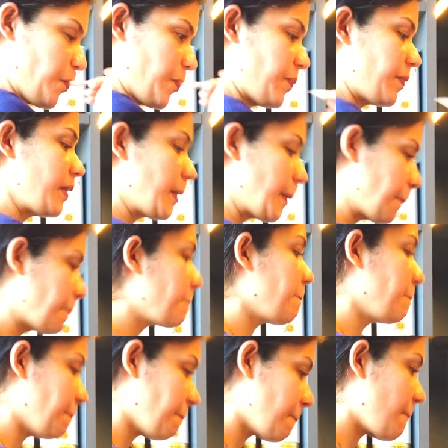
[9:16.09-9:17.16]

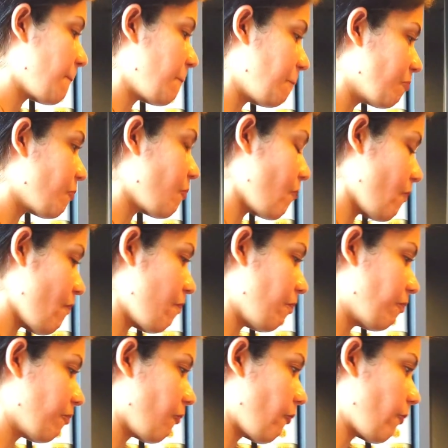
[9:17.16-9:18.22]
And you can also
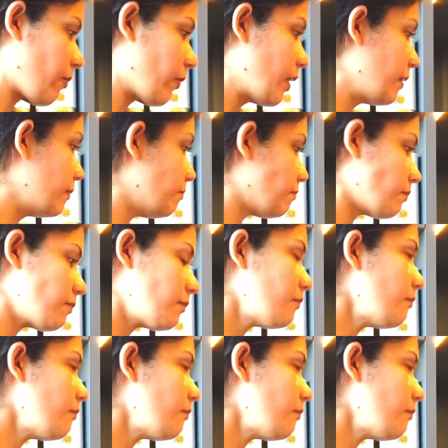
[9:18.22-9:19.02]
use it for cooking.